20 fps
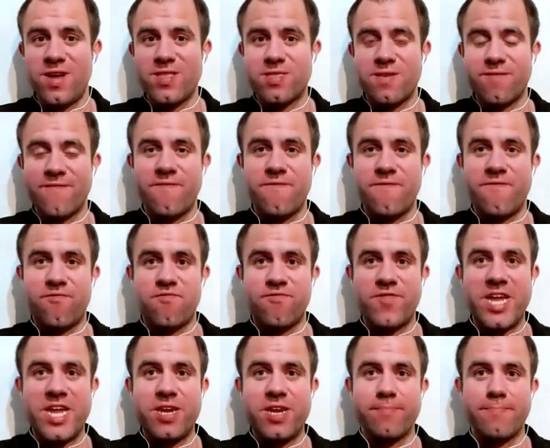I think
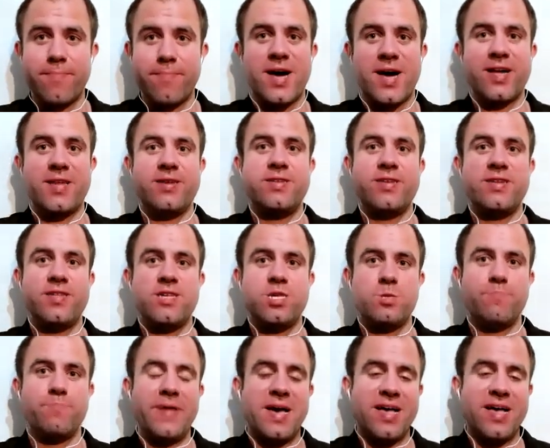freedom minded is
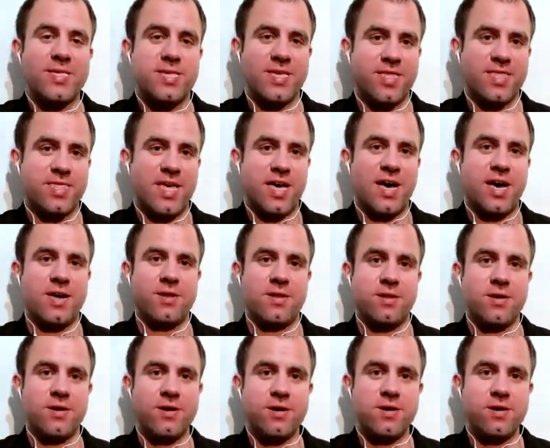better than
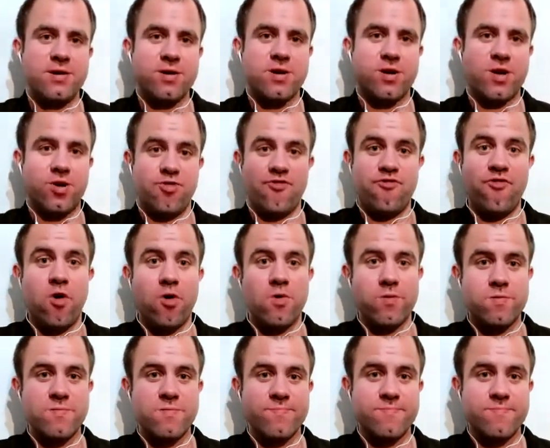control.